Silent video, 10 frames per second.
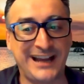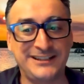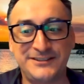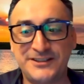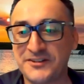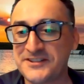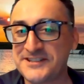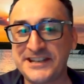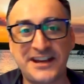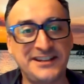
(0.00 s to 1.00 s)
I don't
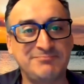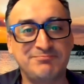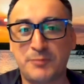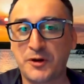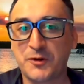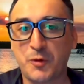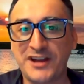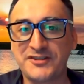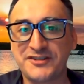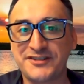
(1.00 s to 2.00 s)
see any more
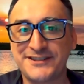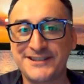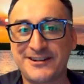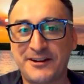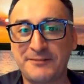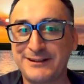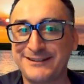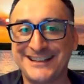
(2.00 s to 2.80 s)
questions, Carmen.